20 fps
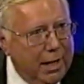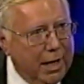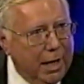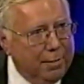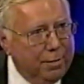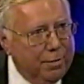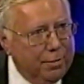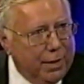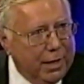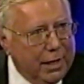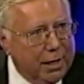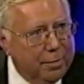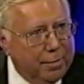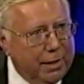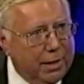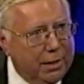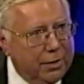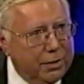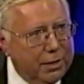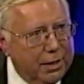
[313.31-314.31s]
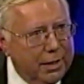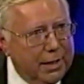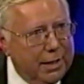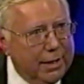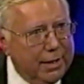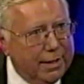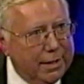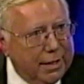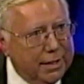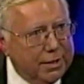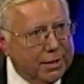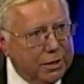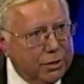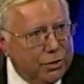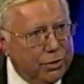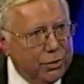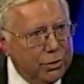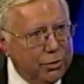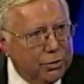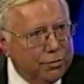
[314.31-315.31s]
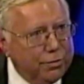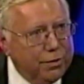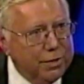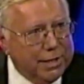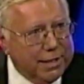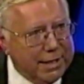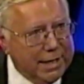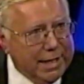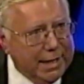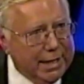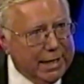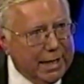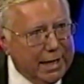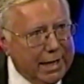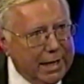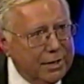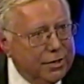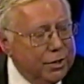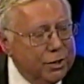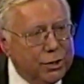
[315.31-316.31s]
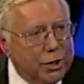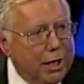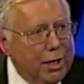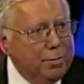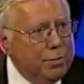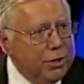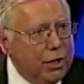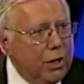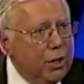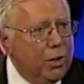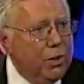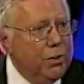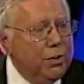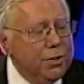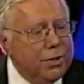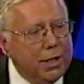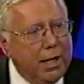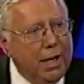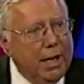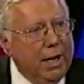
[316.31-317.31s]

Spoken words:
I've been writing about these issues for decades, and James Cone's